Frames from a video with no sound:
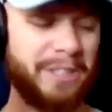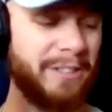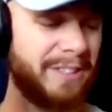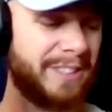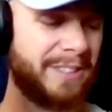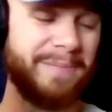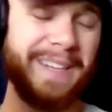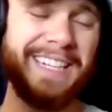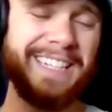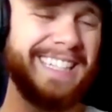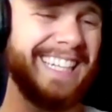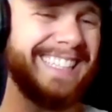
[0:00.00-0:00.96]
sure,
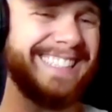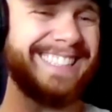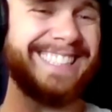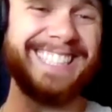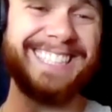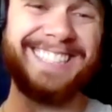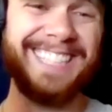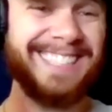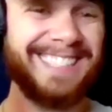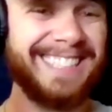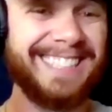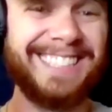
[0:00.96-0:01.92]
man, that
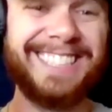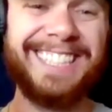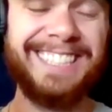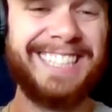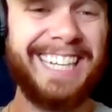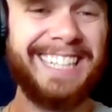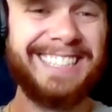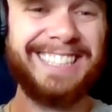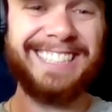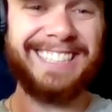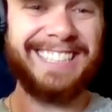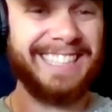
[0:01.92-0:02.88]
success is
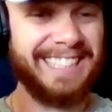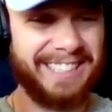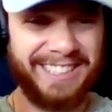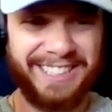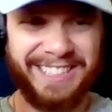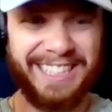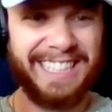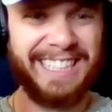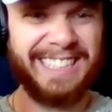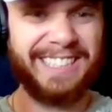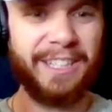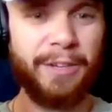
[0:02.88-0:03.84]
contagious and it's
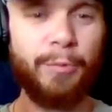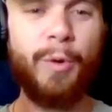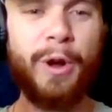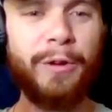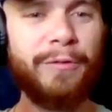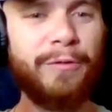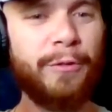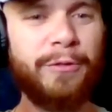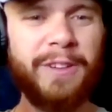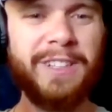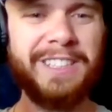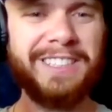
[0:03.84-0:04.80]
a wonderful
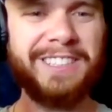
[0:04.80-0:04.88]
feeling.